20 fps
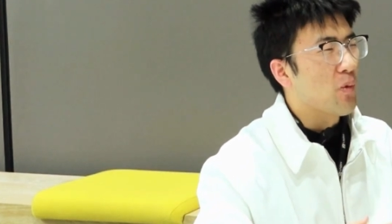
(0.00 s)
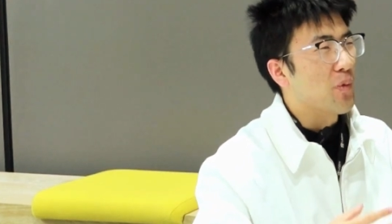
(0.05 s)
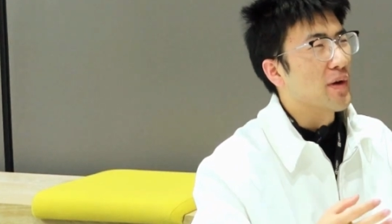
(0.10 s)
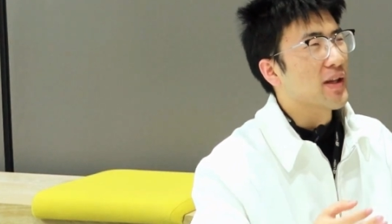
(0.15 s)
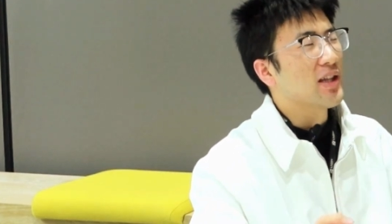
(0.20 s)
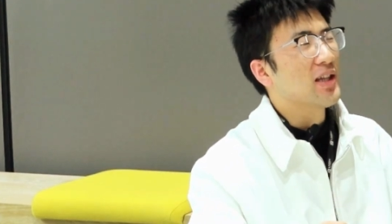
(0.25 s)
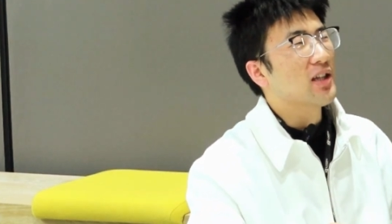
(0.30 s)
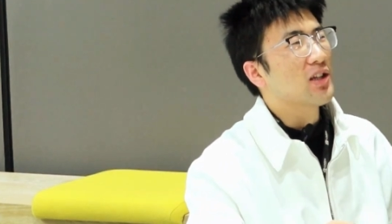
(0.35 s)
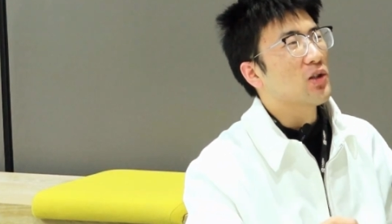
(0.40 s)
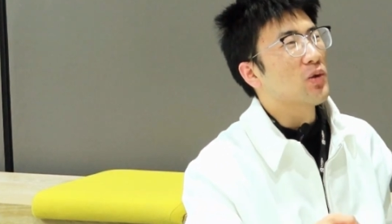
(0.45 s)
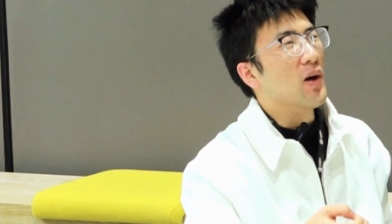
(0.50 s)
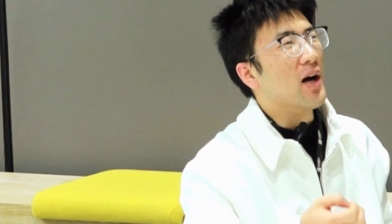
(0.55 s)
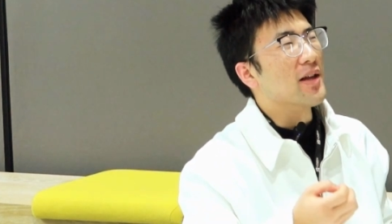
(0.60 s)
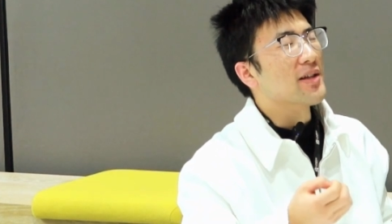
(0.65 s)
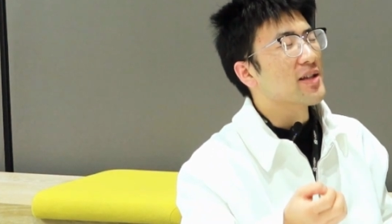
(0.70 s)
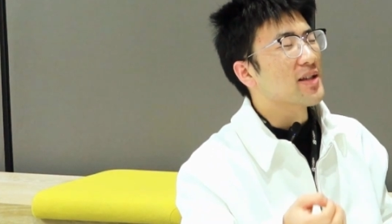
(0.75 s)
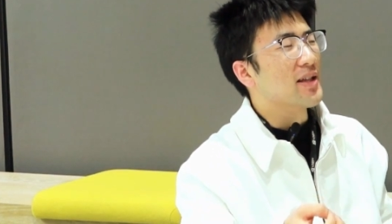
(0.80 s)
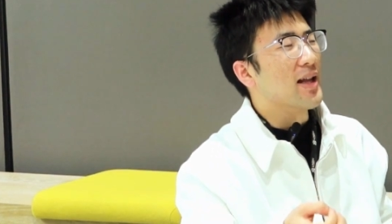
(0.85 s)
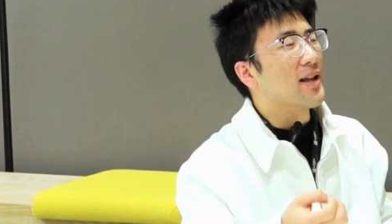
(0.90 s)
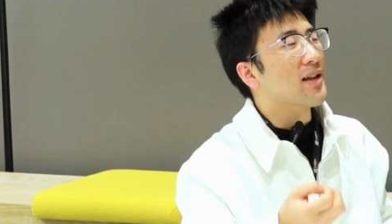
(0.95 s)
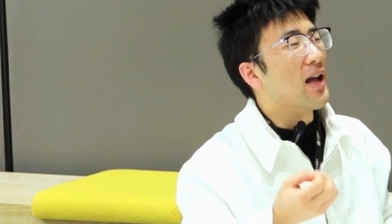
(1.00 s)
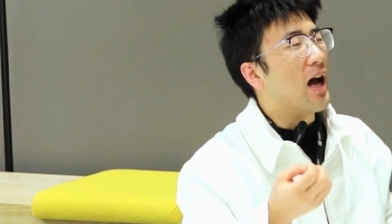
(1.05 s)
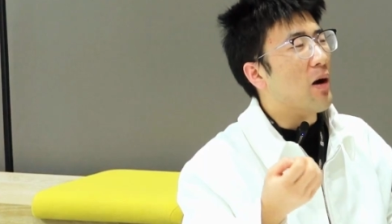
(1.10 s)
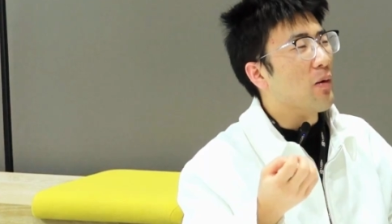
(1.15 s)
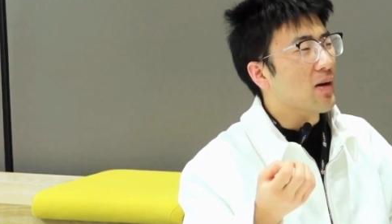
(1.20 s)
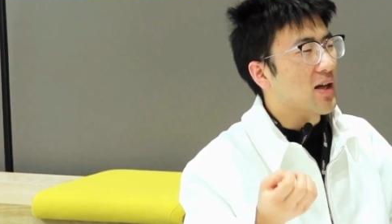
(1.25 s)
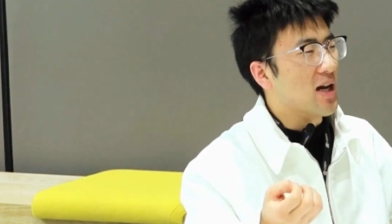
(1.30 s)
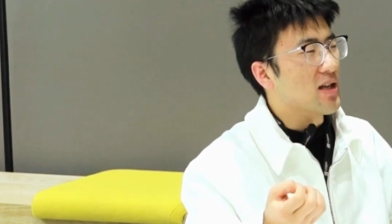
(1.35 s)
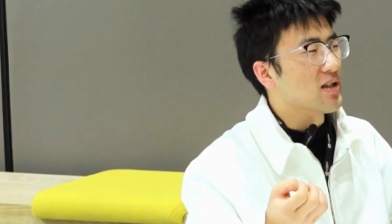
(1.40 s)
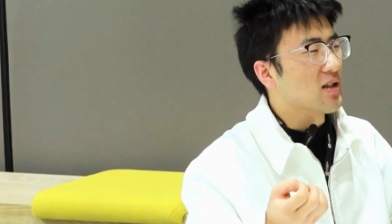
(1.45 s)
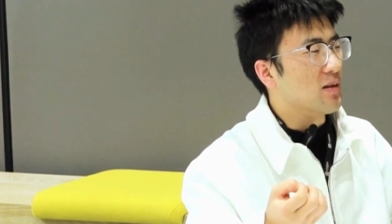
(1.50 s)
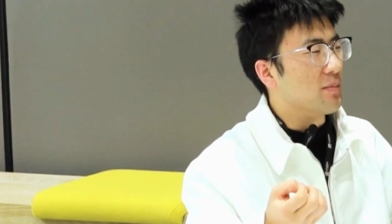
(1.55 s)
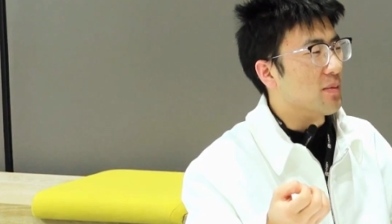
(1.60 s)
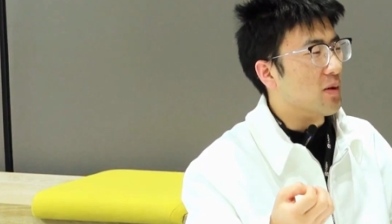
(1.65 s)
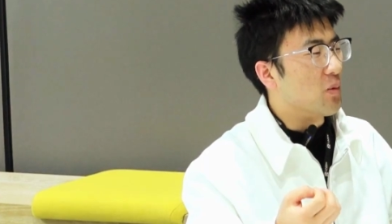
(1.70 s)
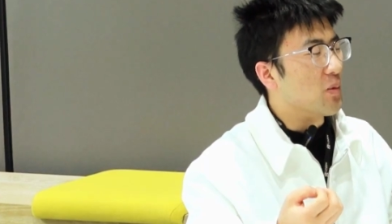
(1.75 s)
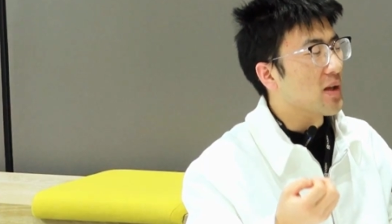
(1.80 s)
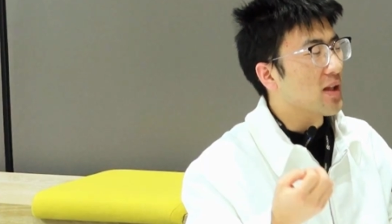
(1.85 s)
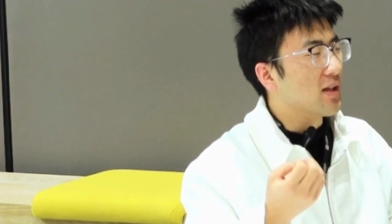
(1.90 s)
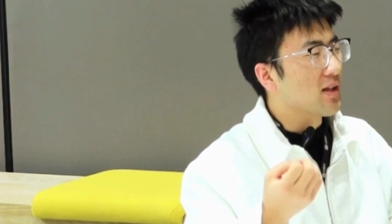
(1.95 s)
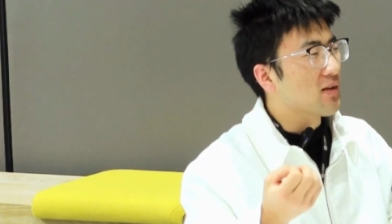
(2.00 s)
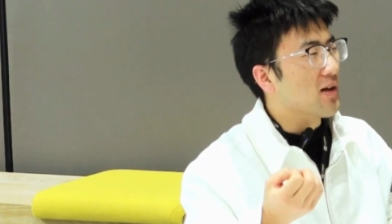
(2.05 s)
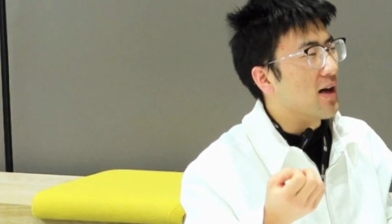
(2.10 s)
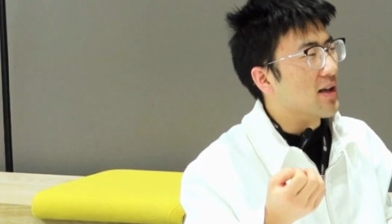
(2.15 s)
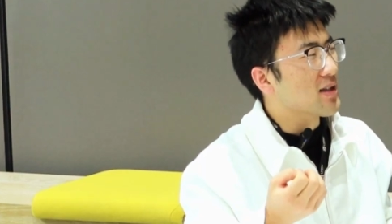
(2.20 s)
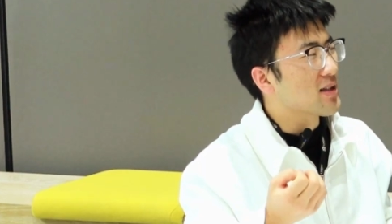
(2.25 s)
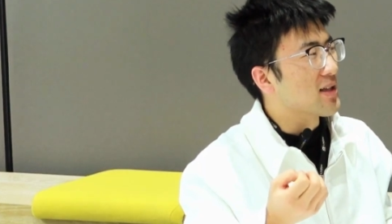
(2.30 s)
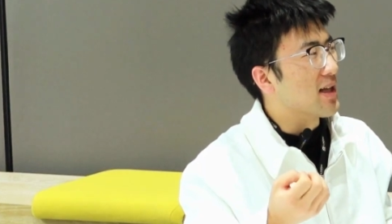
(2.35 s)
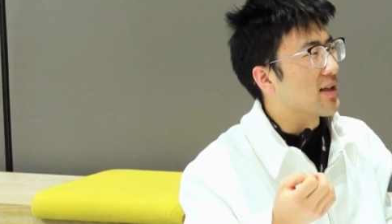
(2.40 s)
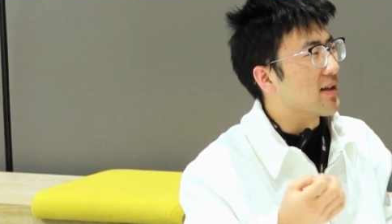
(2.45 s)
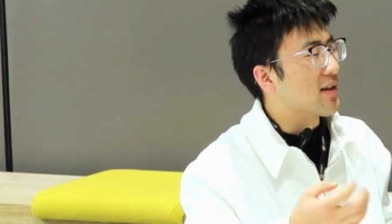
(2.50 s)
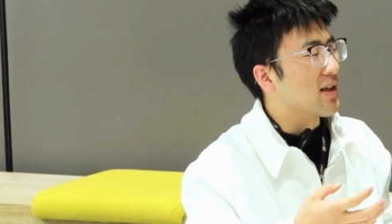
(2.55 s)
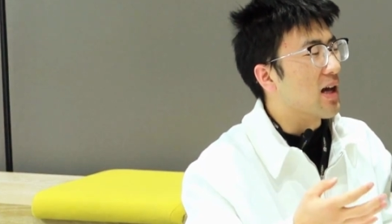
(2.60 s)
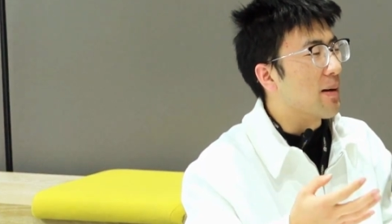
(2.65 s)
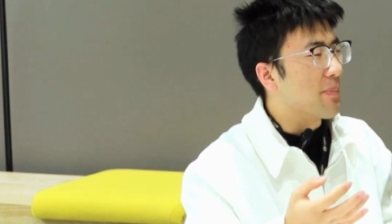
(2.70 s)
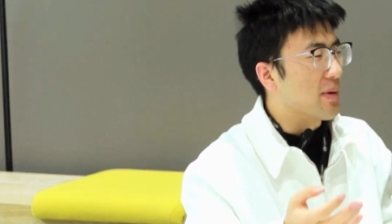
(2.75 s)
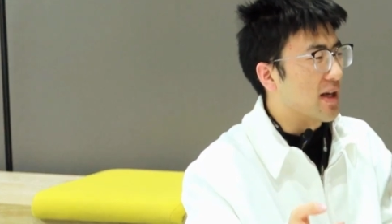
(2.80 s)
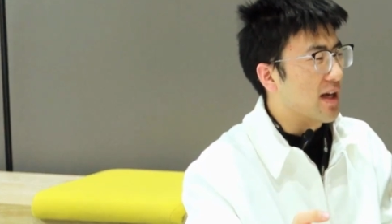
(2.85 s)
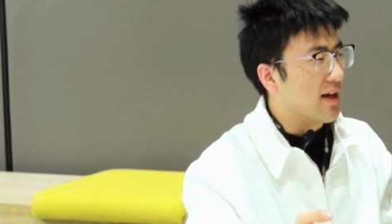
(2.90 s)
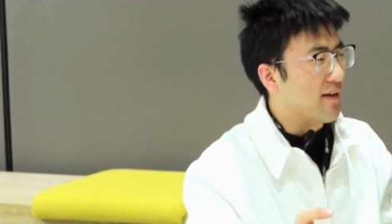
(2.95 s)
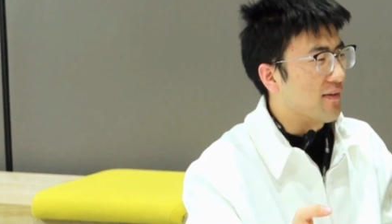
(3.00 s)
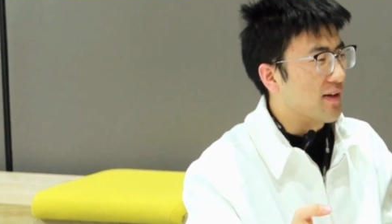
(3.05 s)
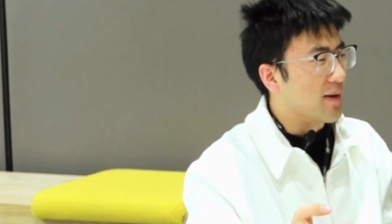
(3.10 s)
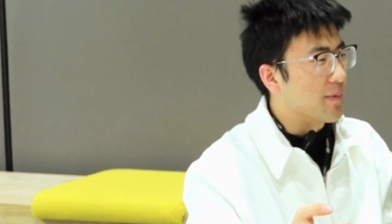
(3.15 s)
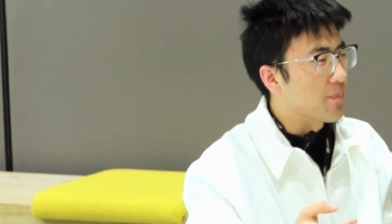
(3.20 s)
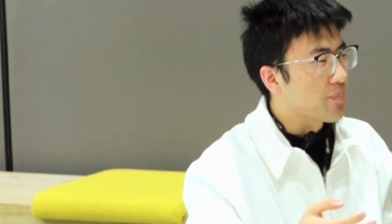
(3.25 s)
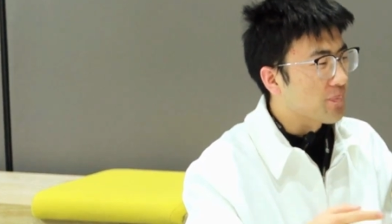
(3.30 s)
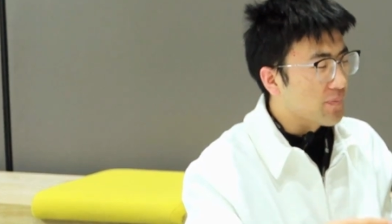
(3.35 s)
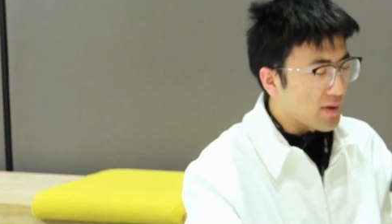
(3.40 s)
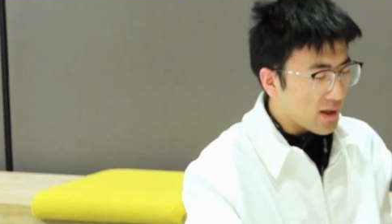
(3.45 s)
We need to understand our customer. We need to understand their behavior.